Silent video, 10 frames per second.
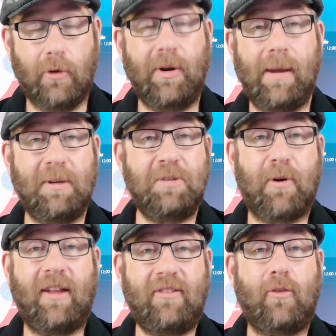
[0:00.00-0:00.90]
Your
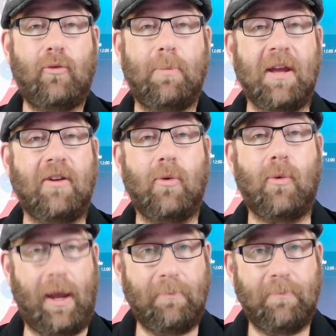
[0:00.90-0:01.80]
reimage process will be
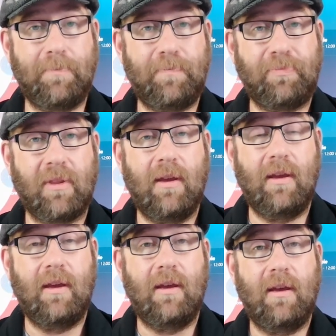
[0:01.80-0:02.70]
underway.
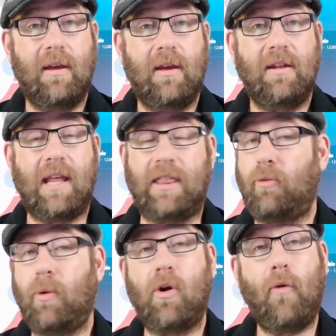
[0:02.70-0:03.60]
Now
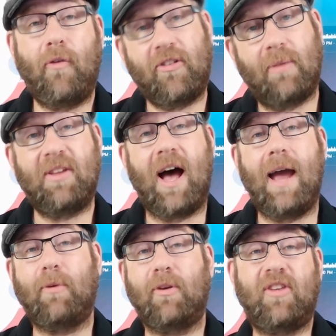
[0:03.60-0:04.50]
this will go for some
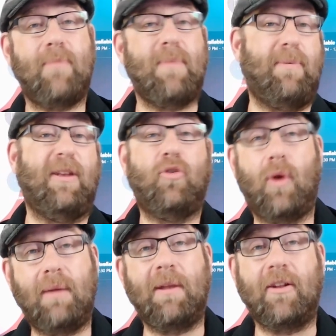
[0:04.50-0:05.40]
time, we'll say maybe
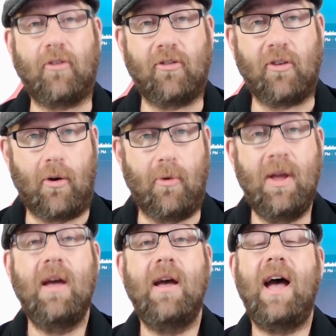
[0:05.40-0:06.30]
20 minutes or
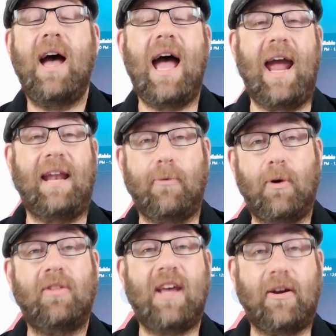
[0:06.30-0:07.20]
so, and
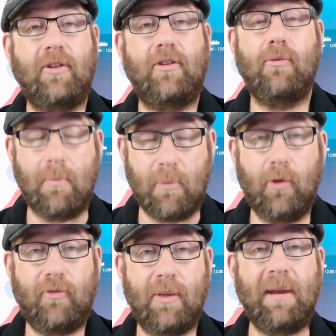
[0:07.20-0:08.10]
it will tell you to
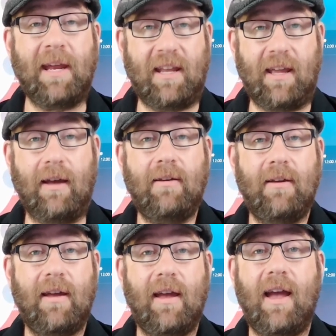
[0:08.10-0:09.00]
remove the media,
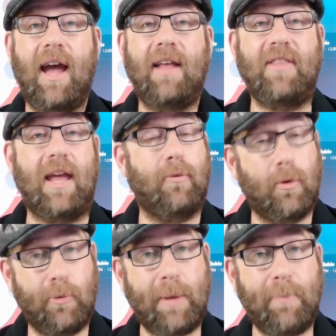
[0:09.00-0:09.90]
and then
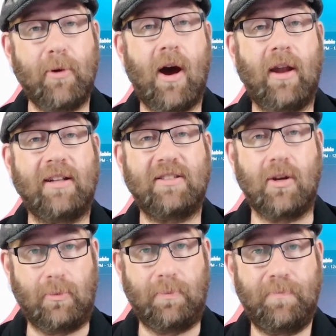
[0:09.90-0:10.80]
it will reboot on
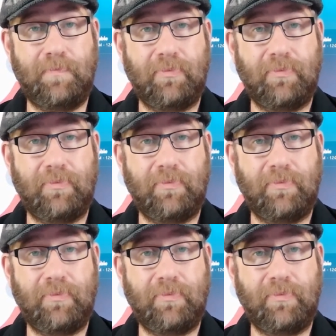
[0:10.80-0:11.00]
its own.